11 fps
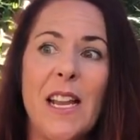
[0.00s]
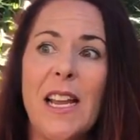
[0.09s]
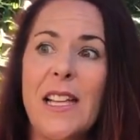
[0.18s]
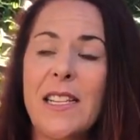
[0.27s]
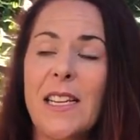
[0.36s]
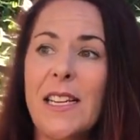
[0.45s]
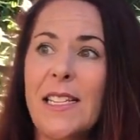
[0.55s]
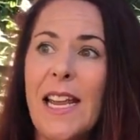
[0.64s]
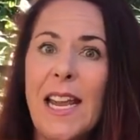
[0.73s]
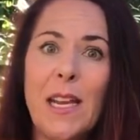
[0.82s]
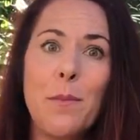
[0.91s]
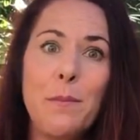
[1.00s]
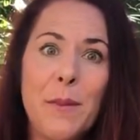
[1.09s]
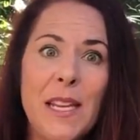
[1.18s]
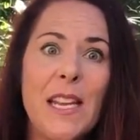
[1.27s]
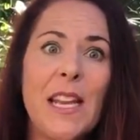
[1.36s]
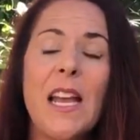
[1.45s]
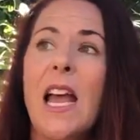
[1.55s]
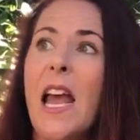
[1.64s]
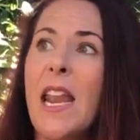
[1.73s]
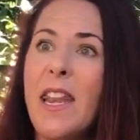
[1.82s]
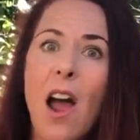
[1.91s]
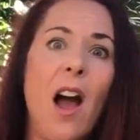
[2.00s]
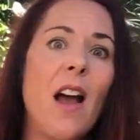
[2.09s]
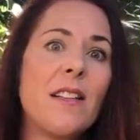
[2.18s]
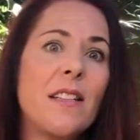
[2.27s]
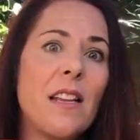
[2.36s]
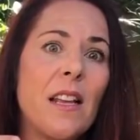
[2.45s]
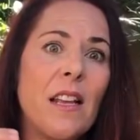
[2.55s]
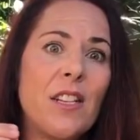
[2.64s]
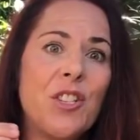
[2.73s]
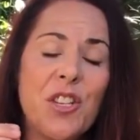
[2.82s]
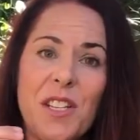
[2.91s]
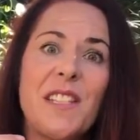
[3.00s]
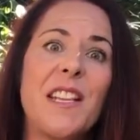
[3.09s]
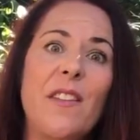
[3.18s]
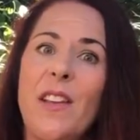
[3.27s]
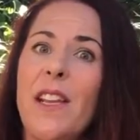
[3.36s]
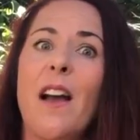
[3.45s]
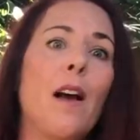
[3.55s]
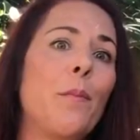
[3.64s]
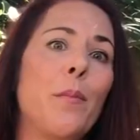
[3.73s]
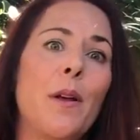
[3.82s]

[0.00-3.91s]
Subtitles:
It's going to take me not just giving up,